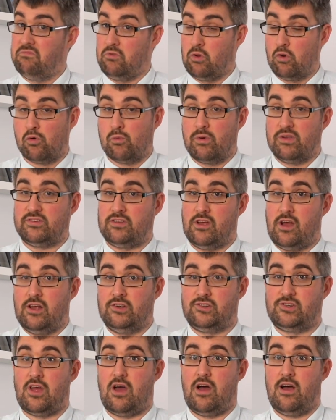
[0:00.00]
Your
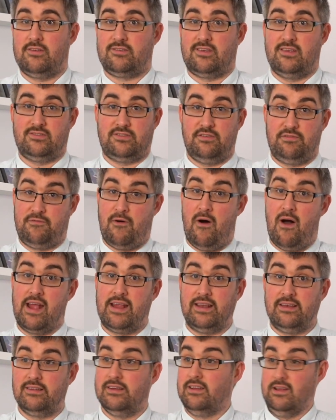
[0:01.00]
research task is to
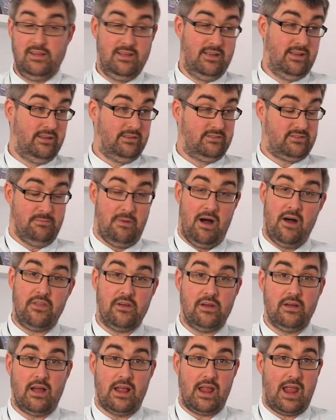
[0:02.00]
find some
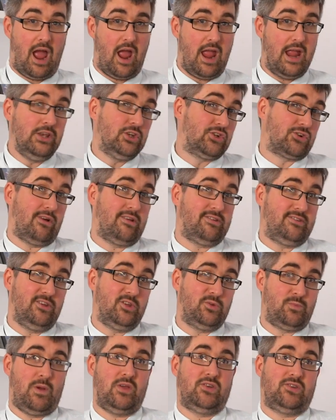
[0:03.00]
other interesting
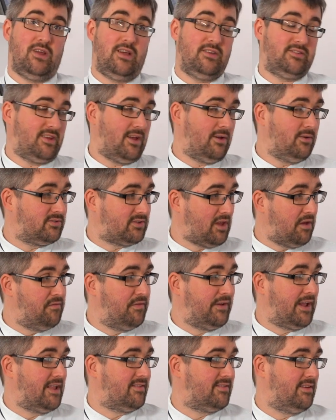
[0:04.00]
specialised cells. Don't
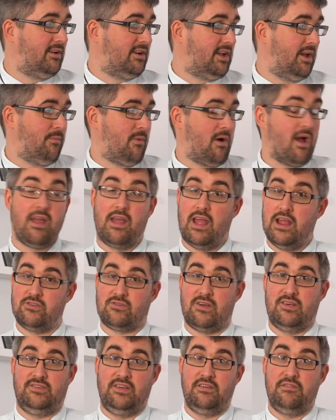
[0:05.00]
forget to look at my
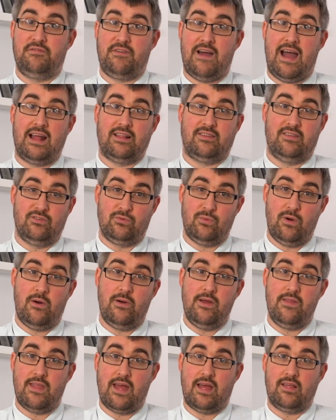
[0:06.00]
interesting fact as well
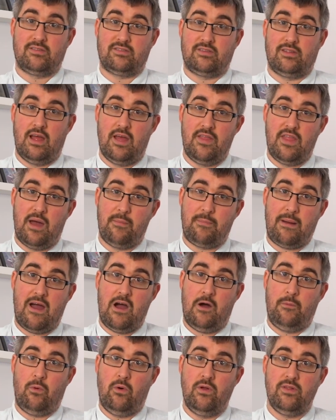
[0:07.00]
in that
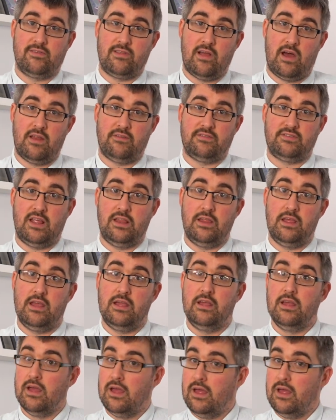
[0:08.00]
PowerPoint slide I've sent you.